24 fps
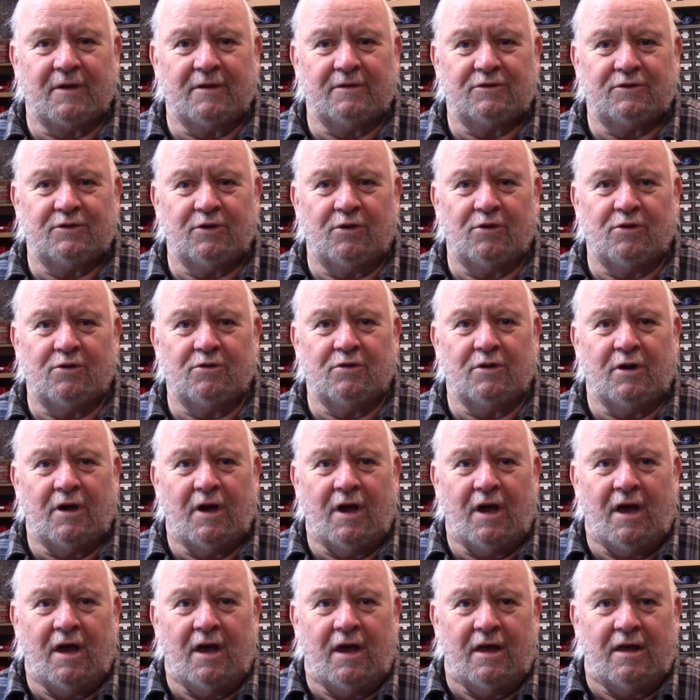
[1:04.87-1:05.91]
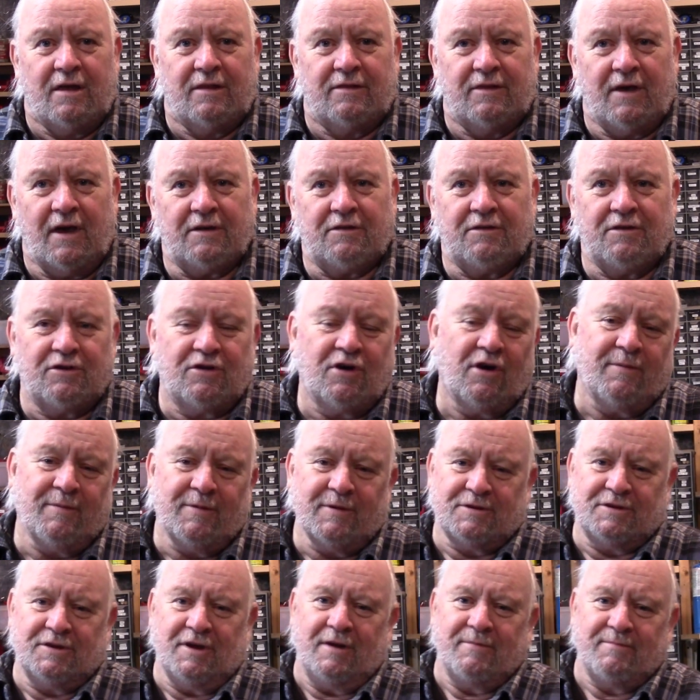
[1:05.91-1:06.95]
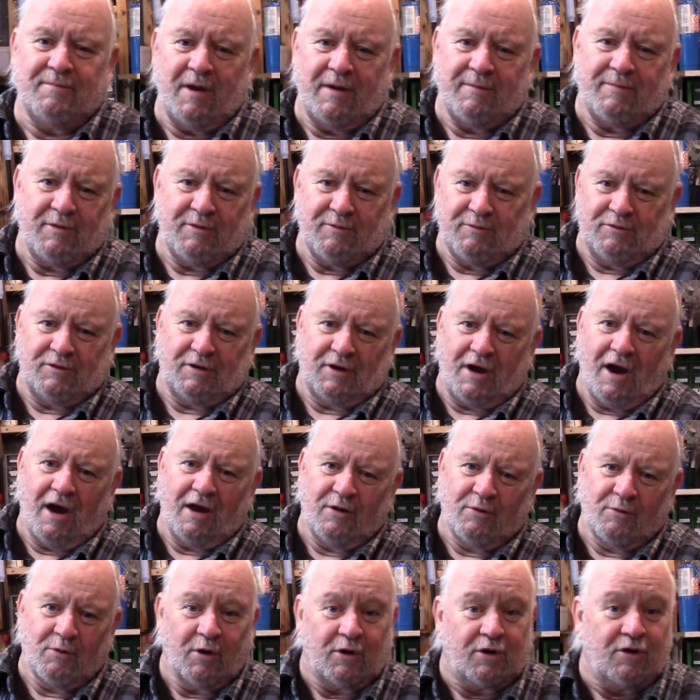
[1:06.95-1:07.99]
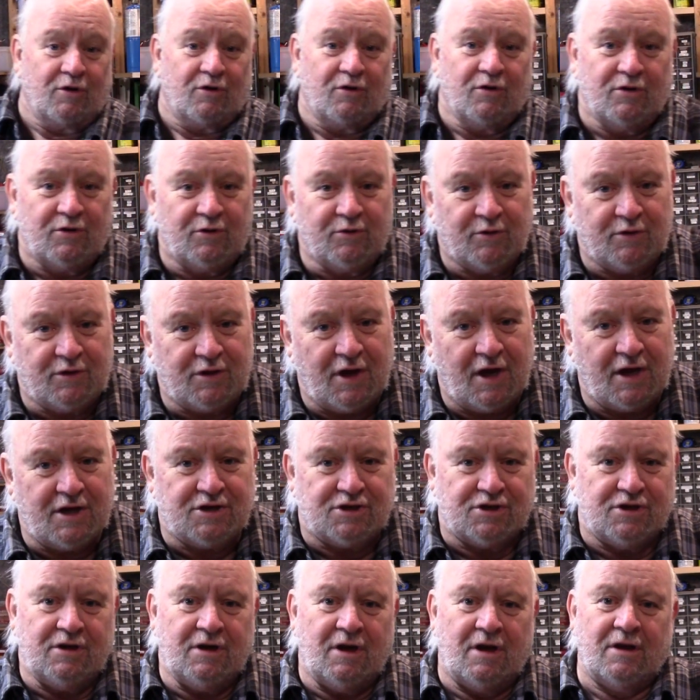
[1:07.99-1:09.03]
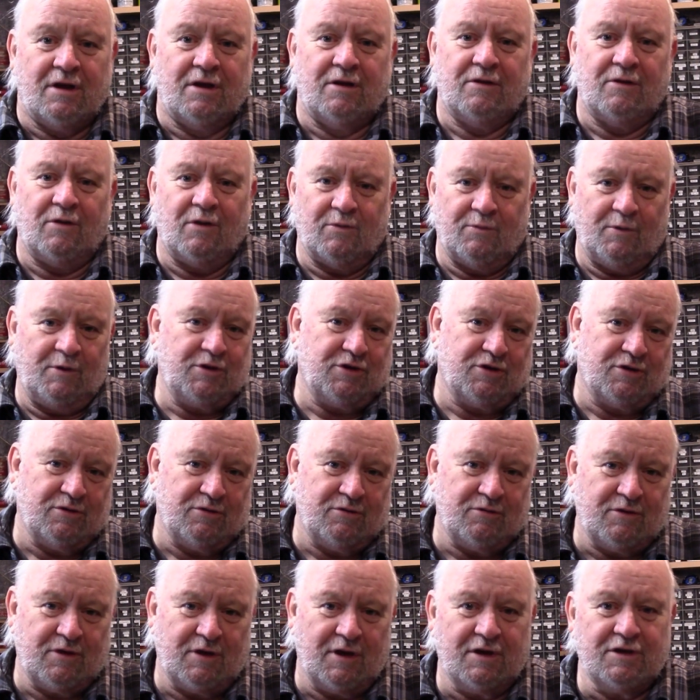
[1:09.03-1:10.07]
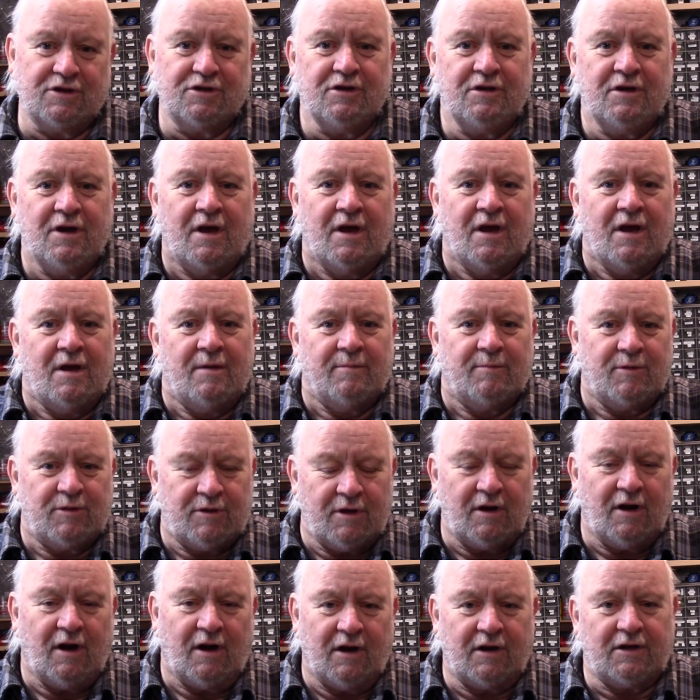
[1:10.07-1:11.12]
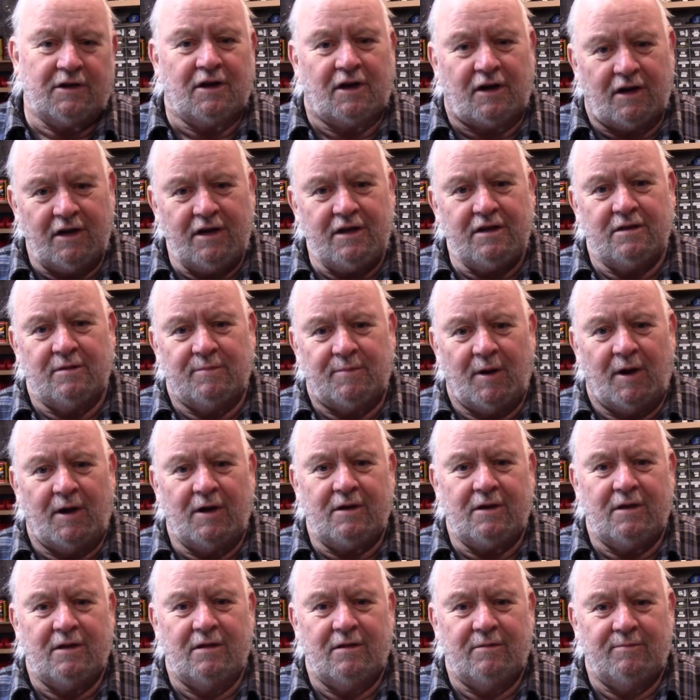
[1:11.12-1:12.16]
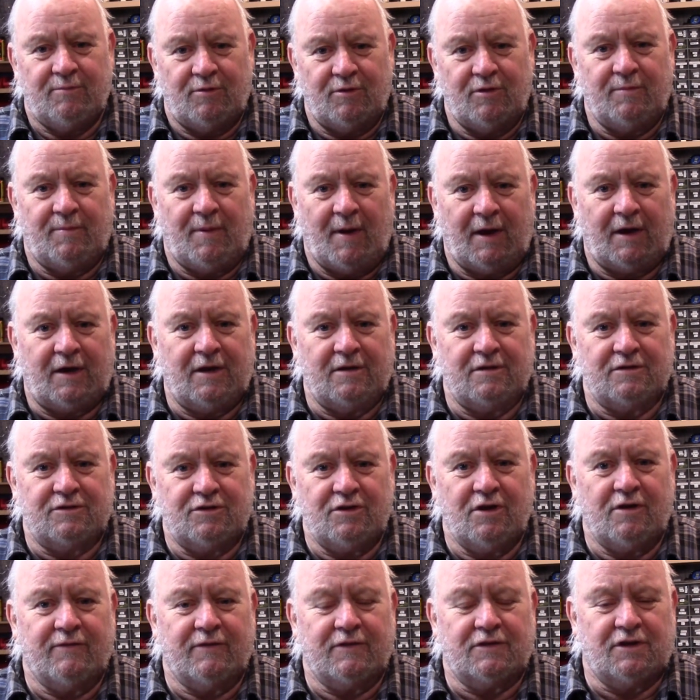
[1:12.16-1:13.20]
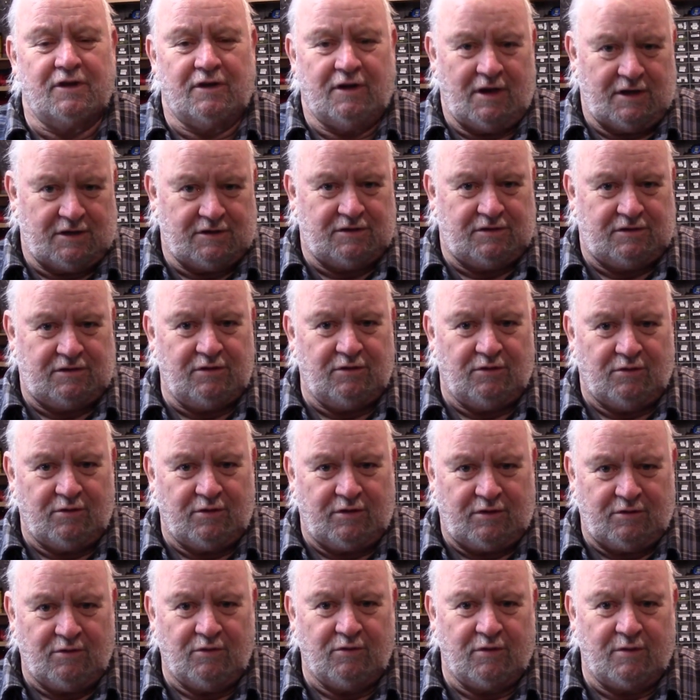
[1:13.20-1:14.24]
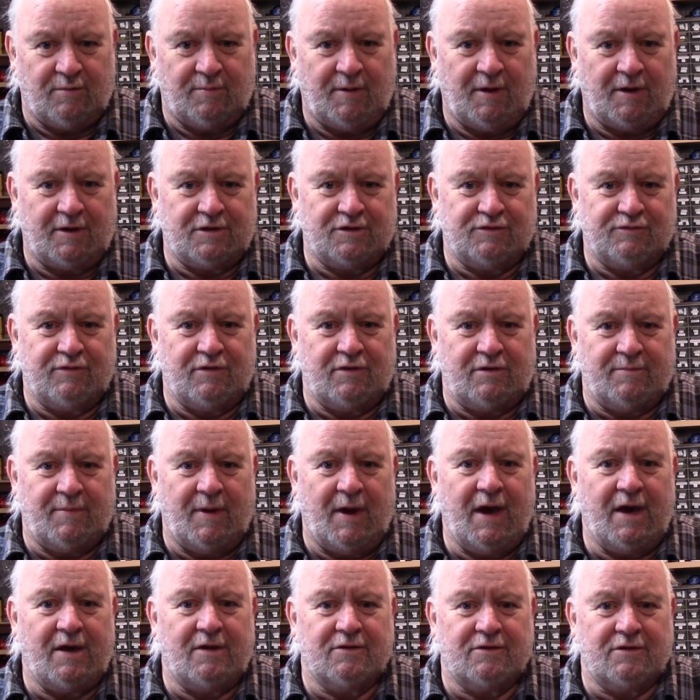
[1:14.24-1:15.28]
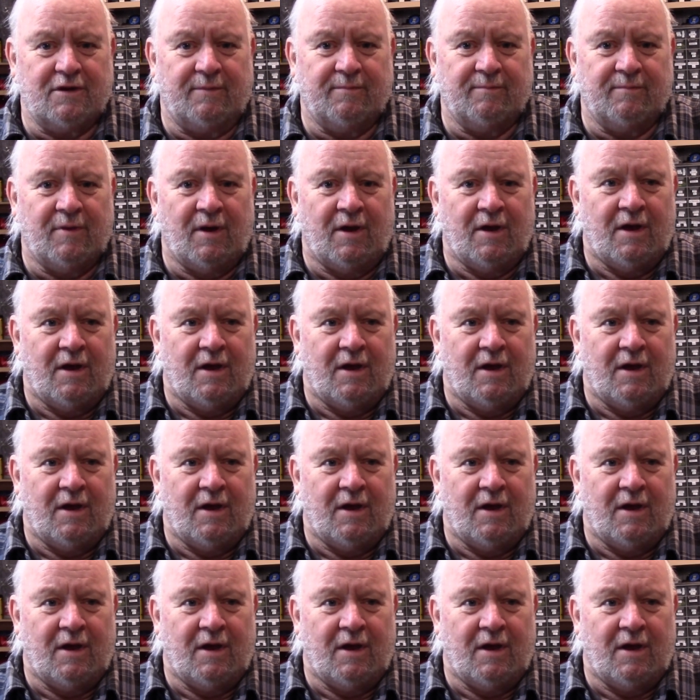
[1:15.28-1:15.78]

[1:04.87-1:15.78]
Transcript: so that determines then maybe the kind of work you're going to do in the engine, or what you're going to do with the engine. But then I like to clean the plug, put it back into service, unless you know the plug is really bad or something.